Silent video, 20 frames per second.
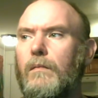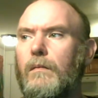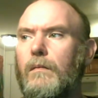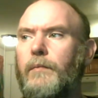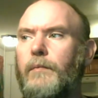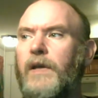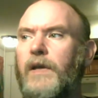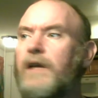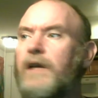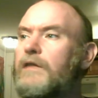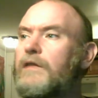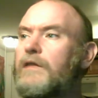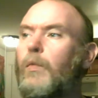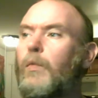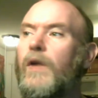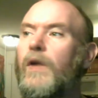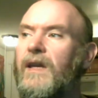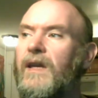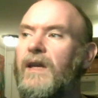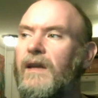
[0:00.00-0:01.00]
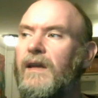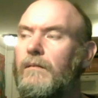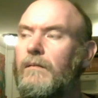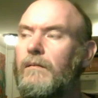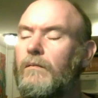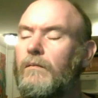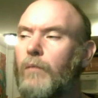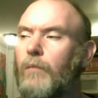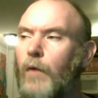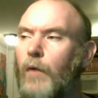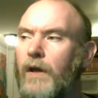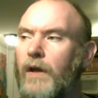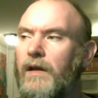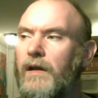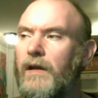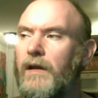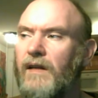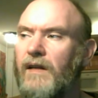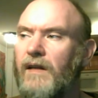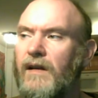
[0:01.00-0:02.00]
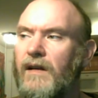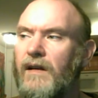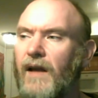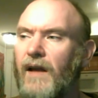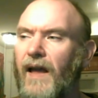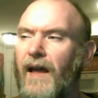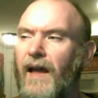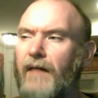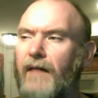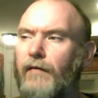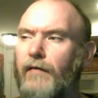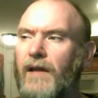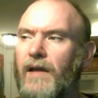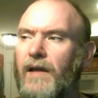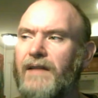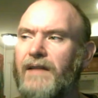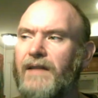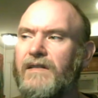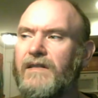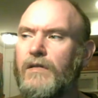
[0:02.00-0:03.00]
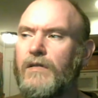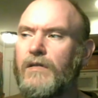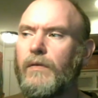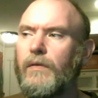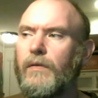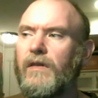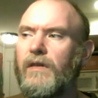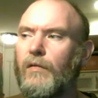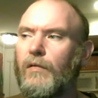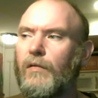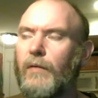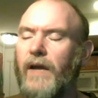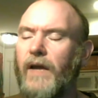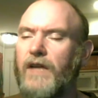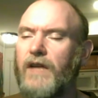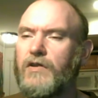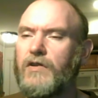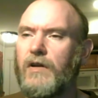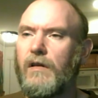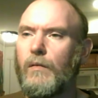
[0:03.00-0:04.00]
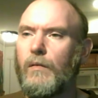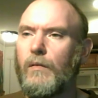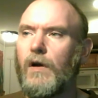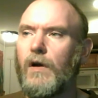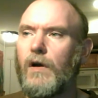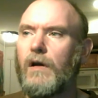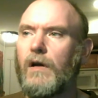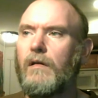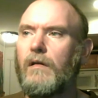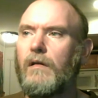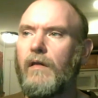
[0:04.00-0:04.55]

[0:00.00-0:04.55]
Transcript: Because we really didn't have a lot to do with the creation of the work.